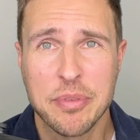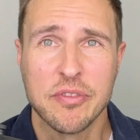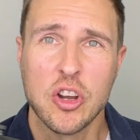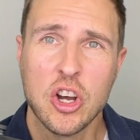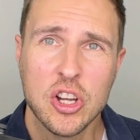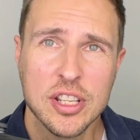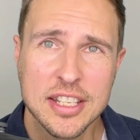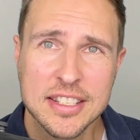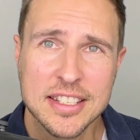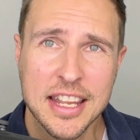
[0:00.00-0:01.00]
of all
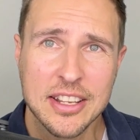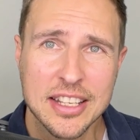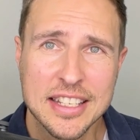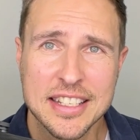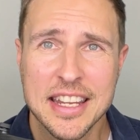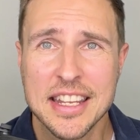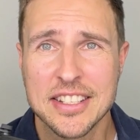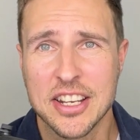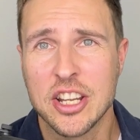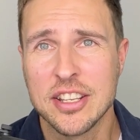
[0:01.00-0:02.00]
these stale listings
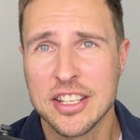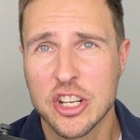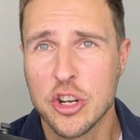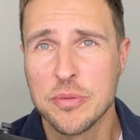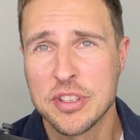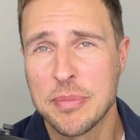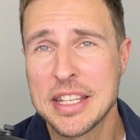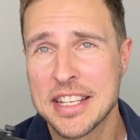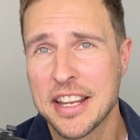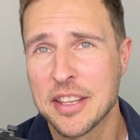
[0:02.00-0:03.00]
and all these homes that have been
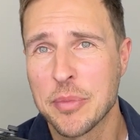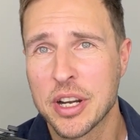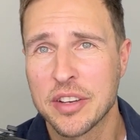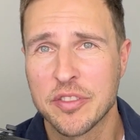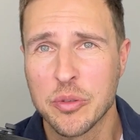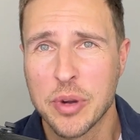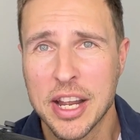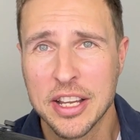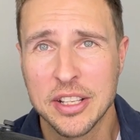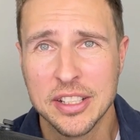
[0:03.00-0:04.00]
sitting in the market for a
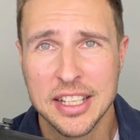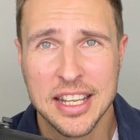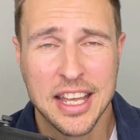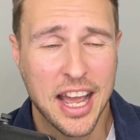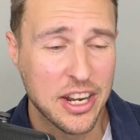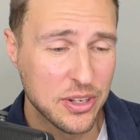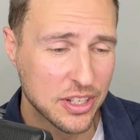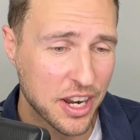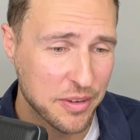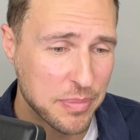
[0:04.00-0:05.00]
while. I know a
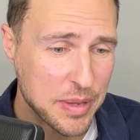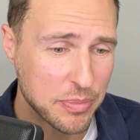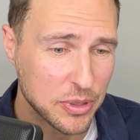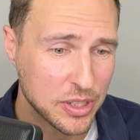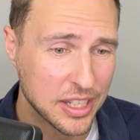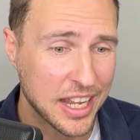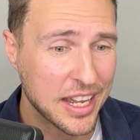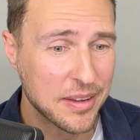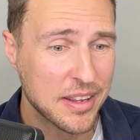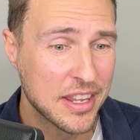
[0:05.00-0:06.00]
lot of people,
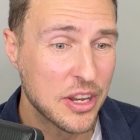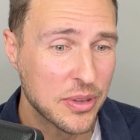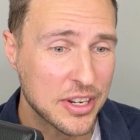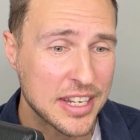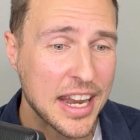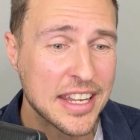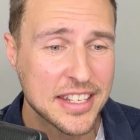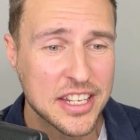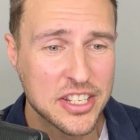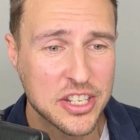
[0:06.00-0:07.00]
their
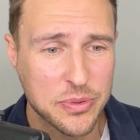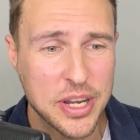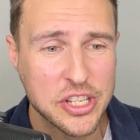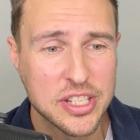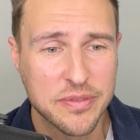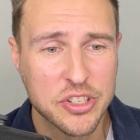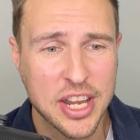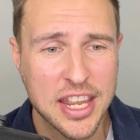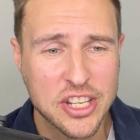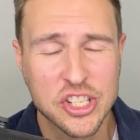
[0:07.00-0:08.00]
tenancy situations have
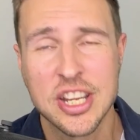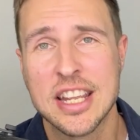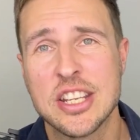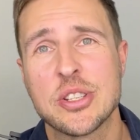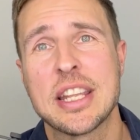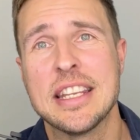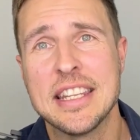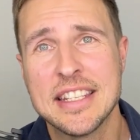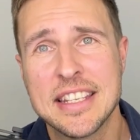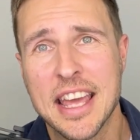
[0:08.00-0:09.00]
changed, so they
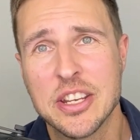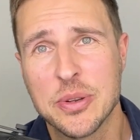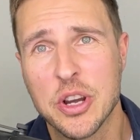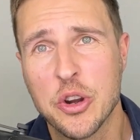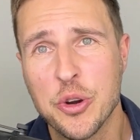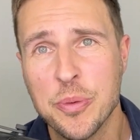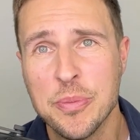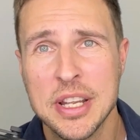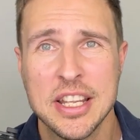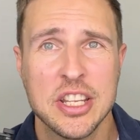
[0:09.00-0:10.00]
need to get into a home.
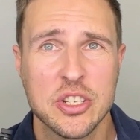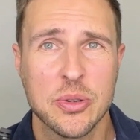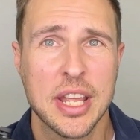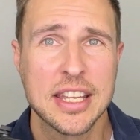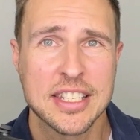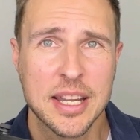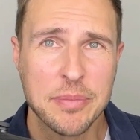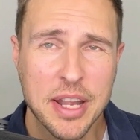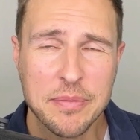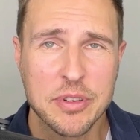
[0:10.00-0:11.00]
So that's
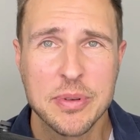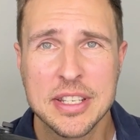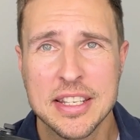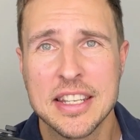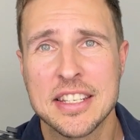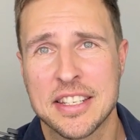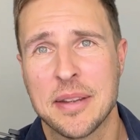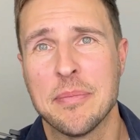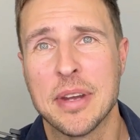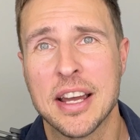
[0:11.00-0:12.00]
sometimes where we see
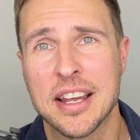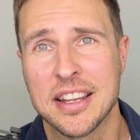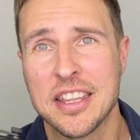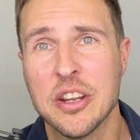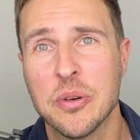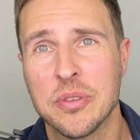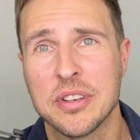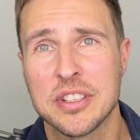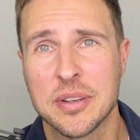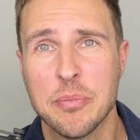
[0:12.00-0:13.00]
some
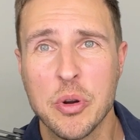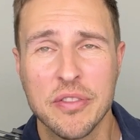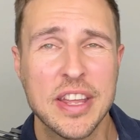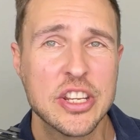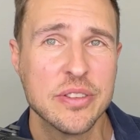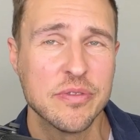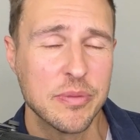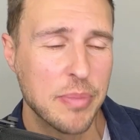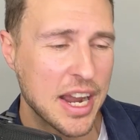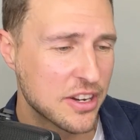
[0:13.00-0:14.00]
motivation for
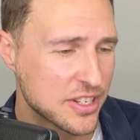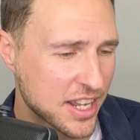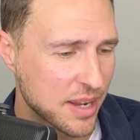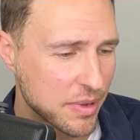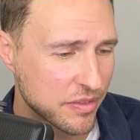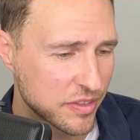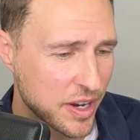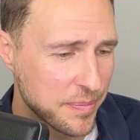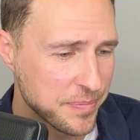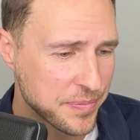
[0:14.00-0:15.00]
buyers coming from.